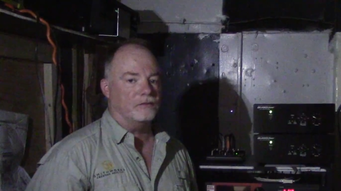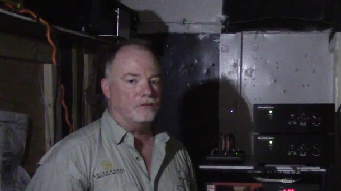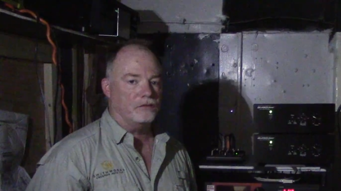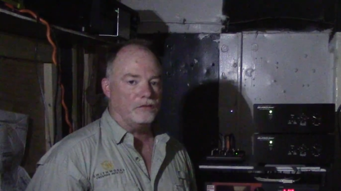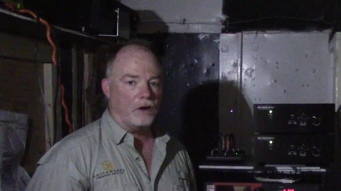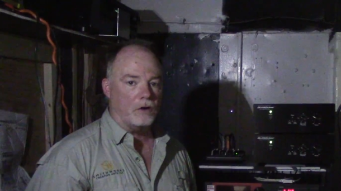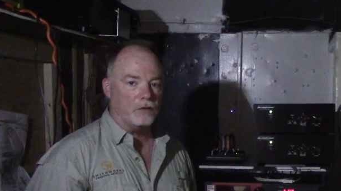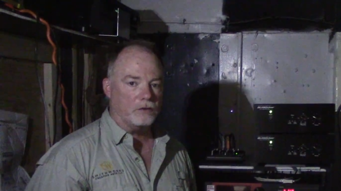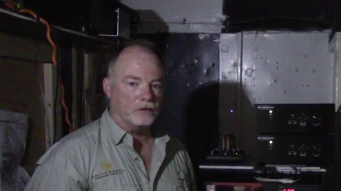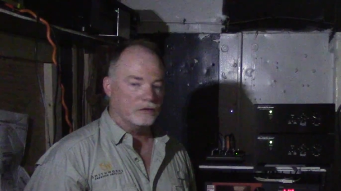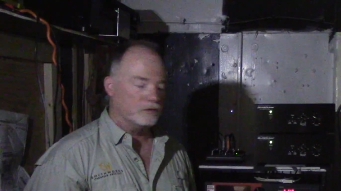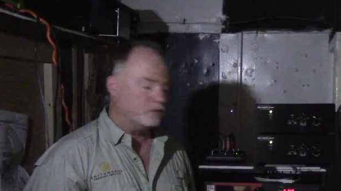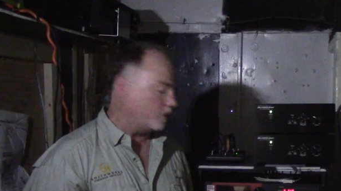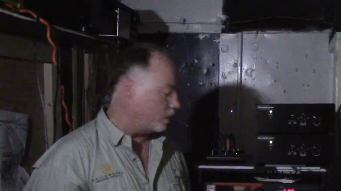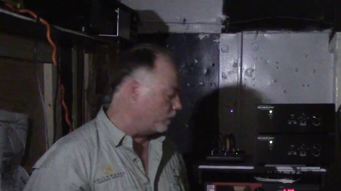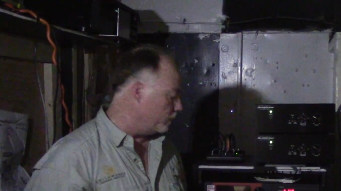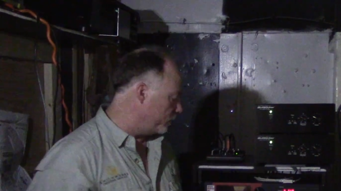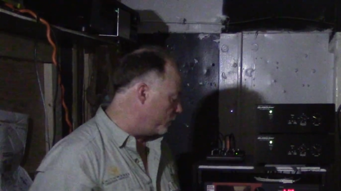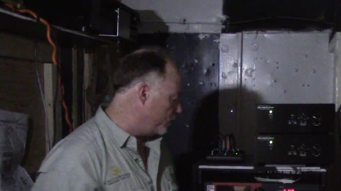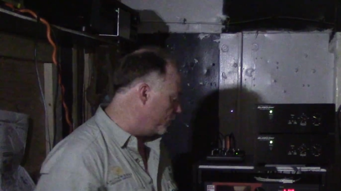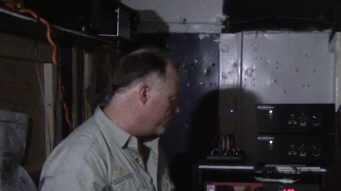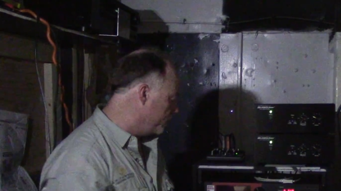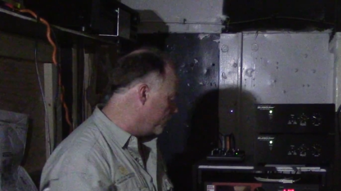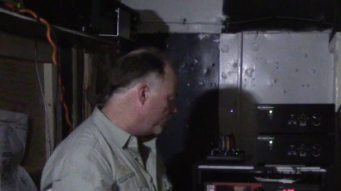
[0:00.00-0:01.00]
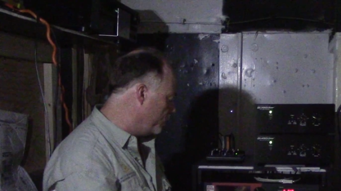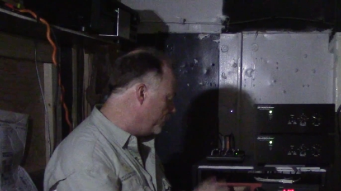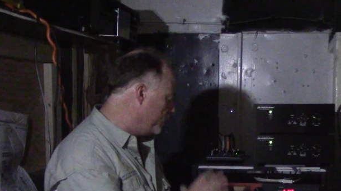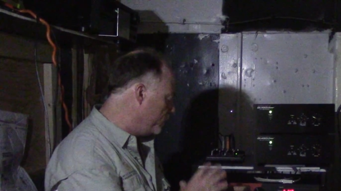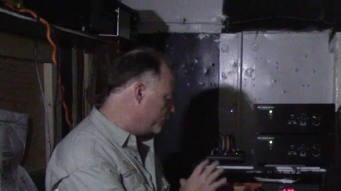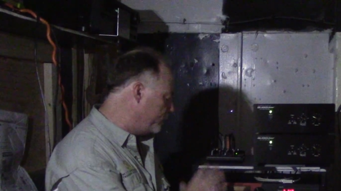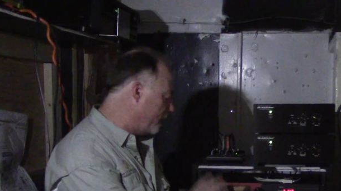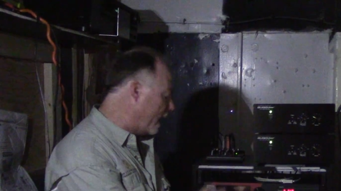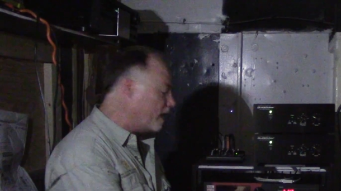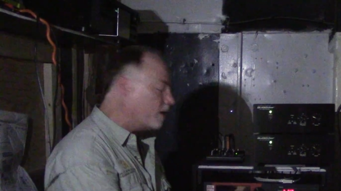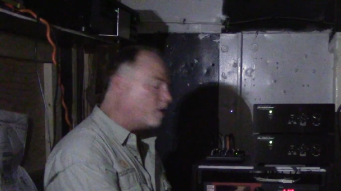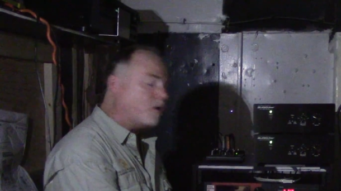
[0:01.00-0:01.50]
show control equipment. We
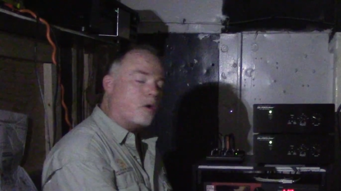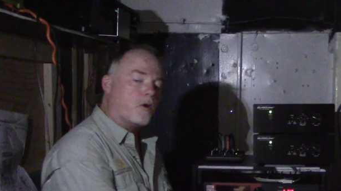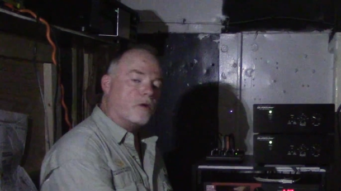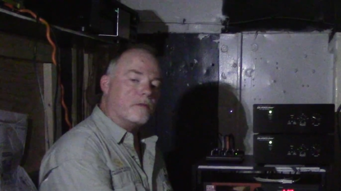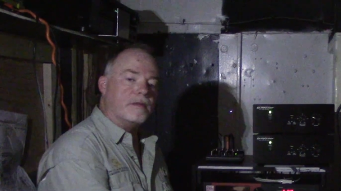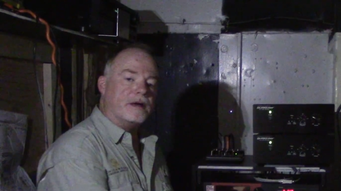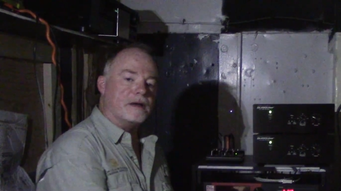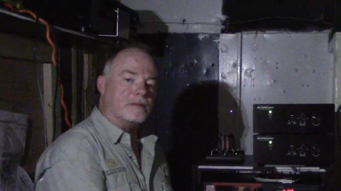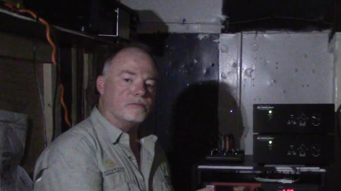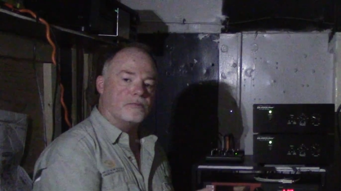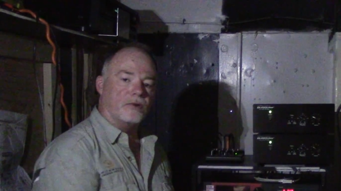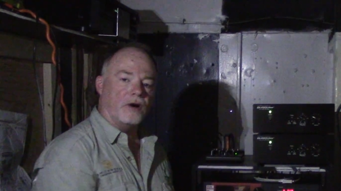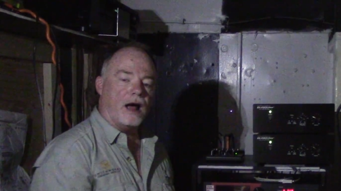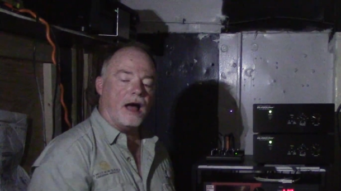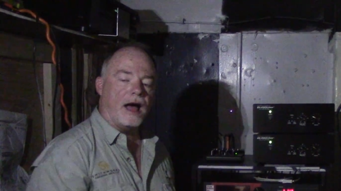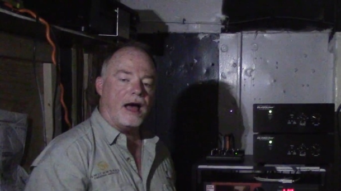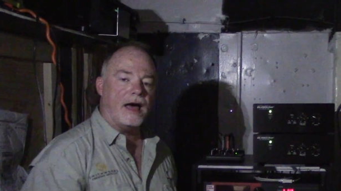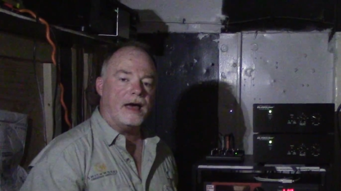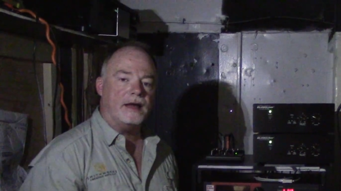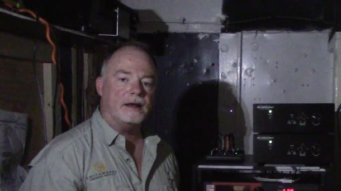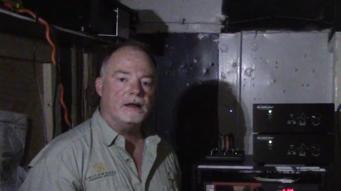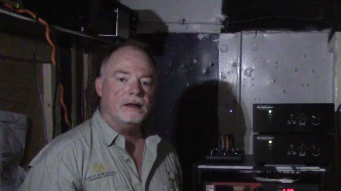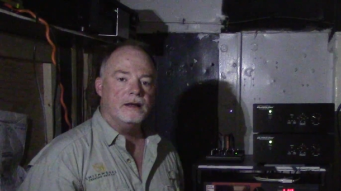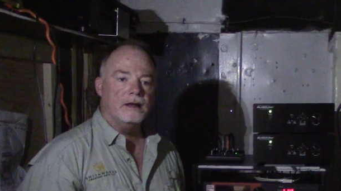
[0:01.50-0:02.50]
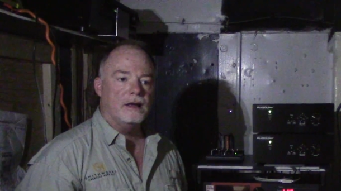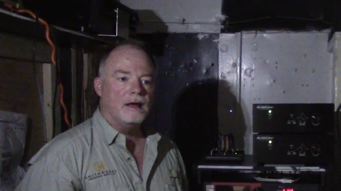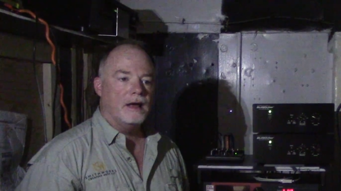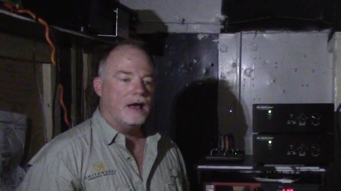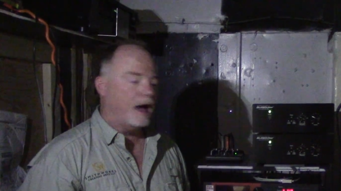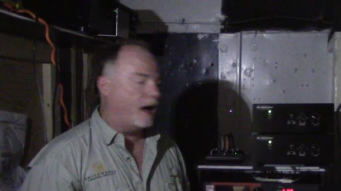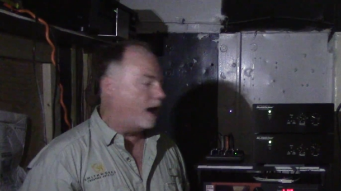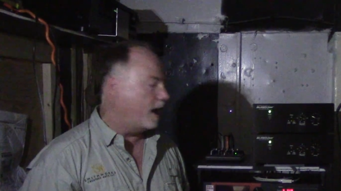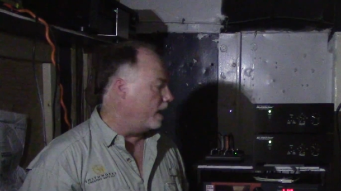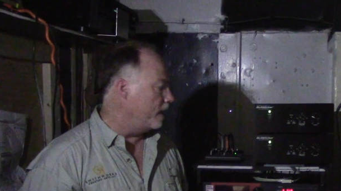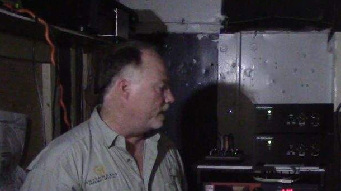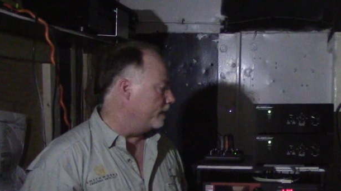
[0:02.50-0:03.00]
use Alcorn McBride
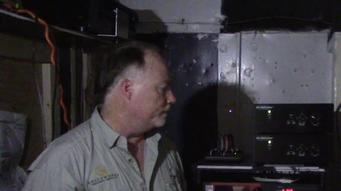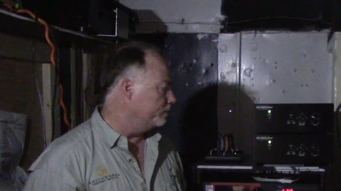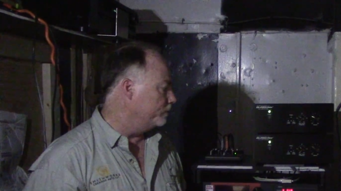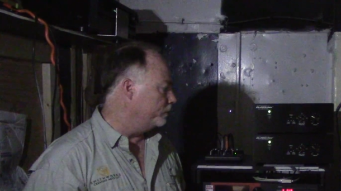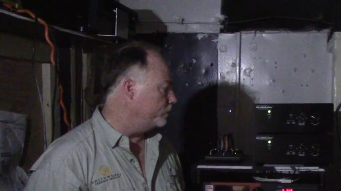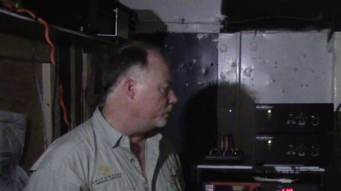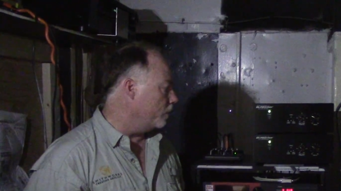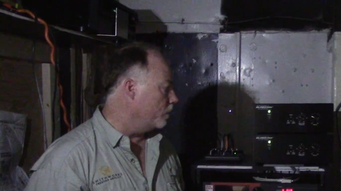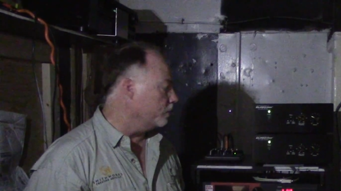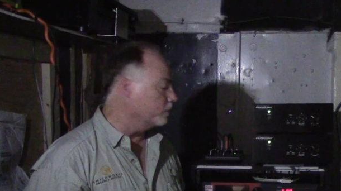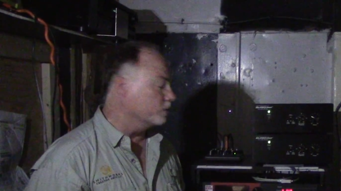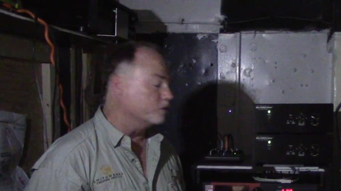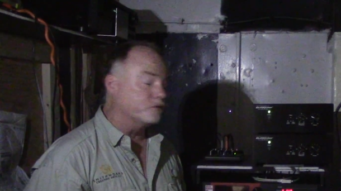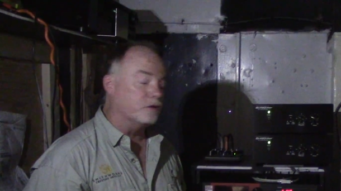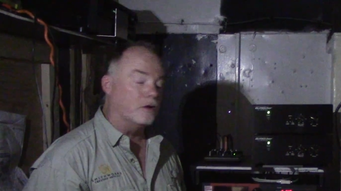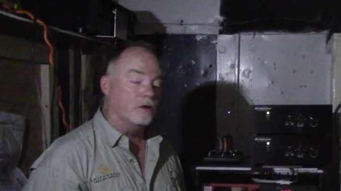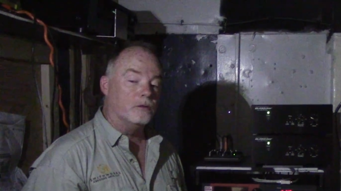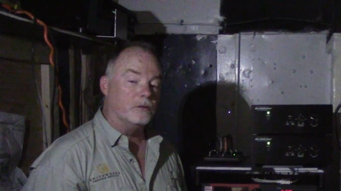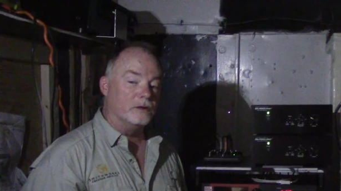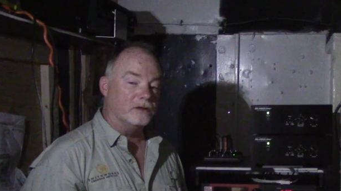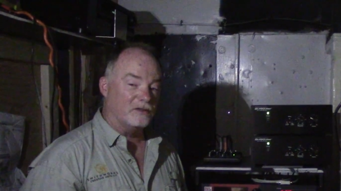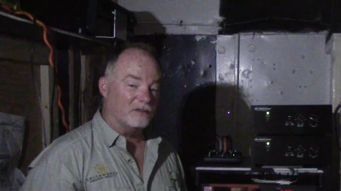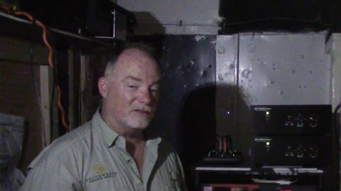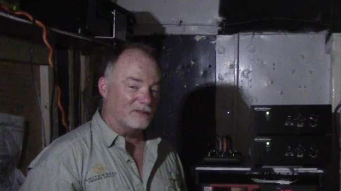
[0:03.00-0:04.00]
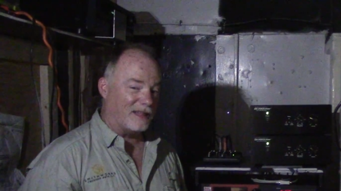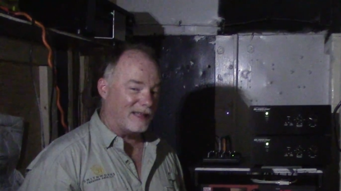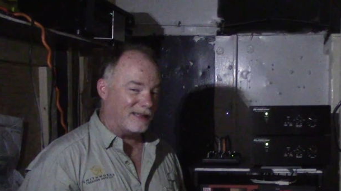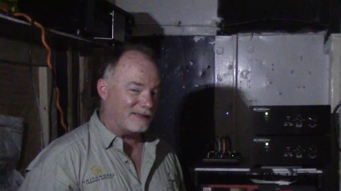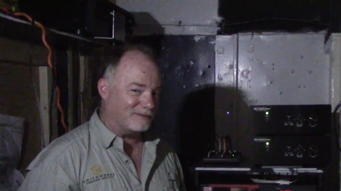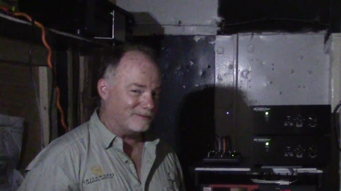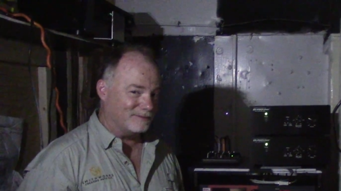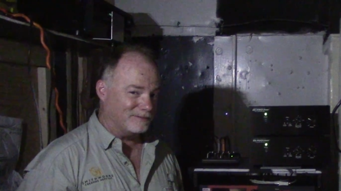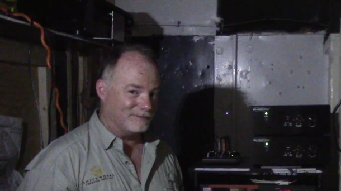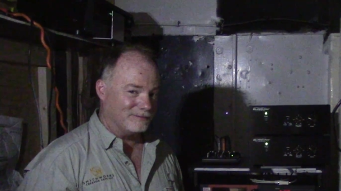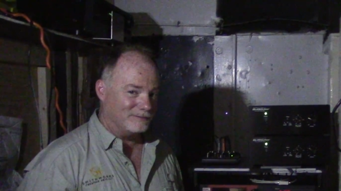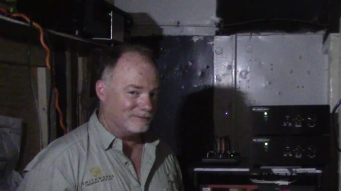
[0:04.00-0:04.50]
uh, show control, which is like
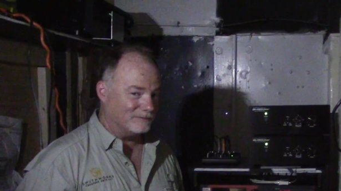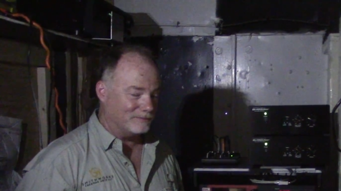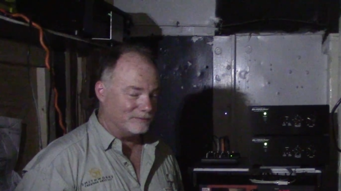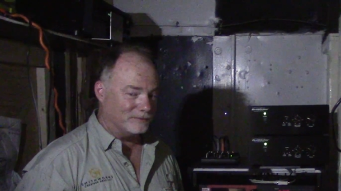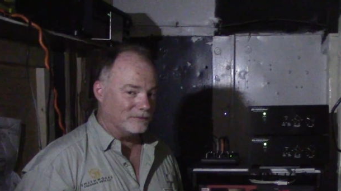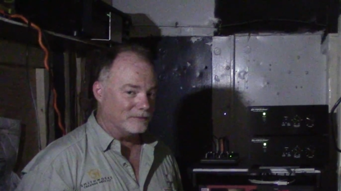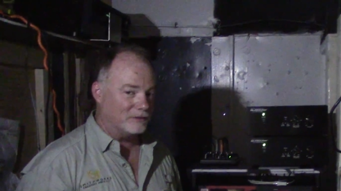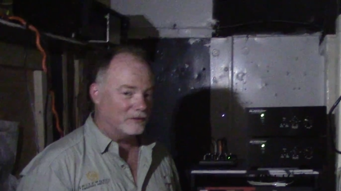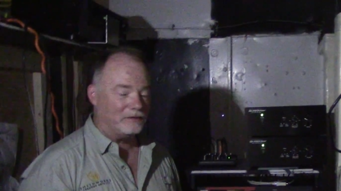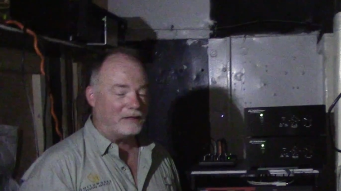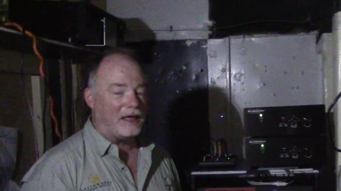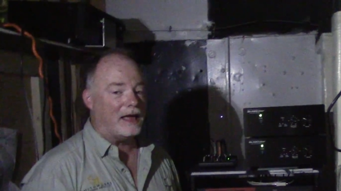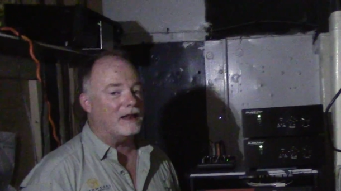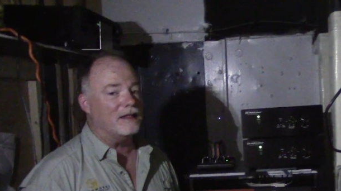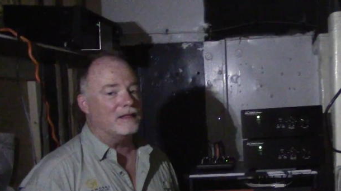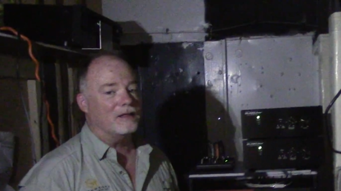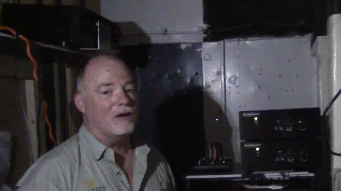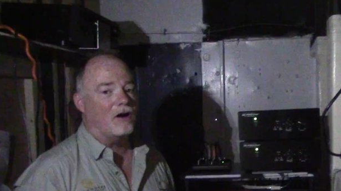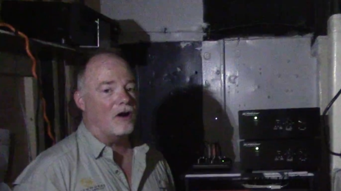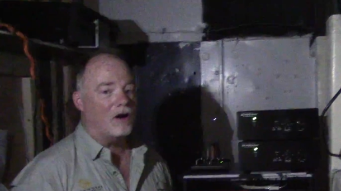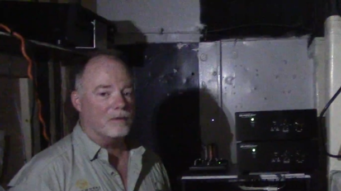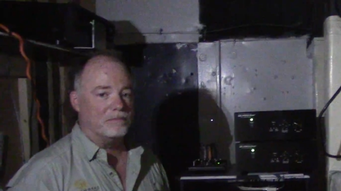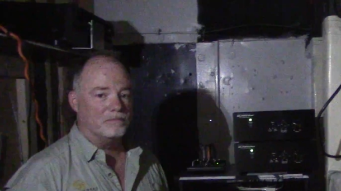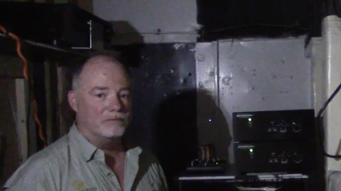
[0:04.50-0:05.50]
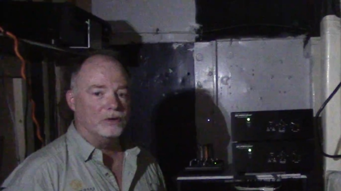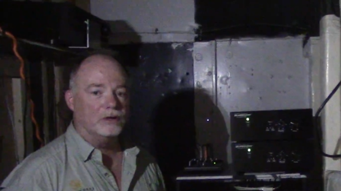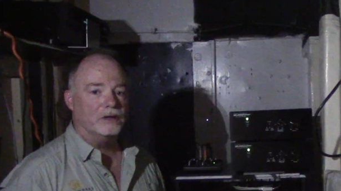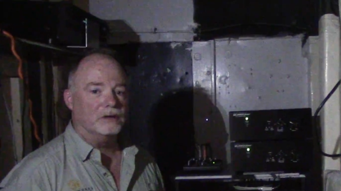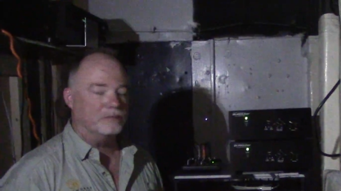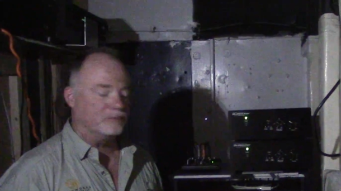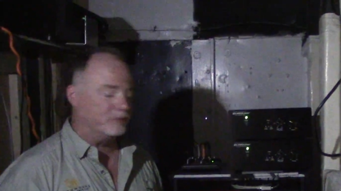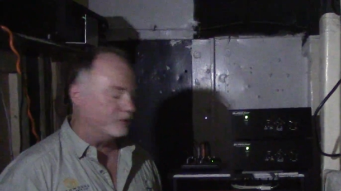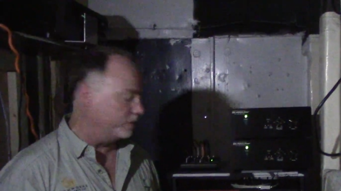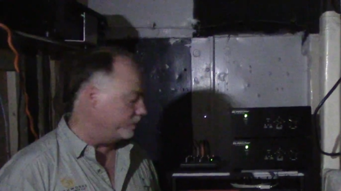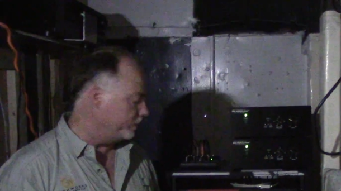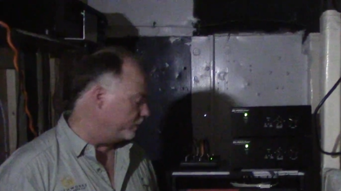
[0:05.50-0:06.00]
state-of-the-art
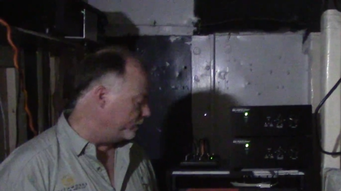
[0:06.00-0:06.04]
bulletproof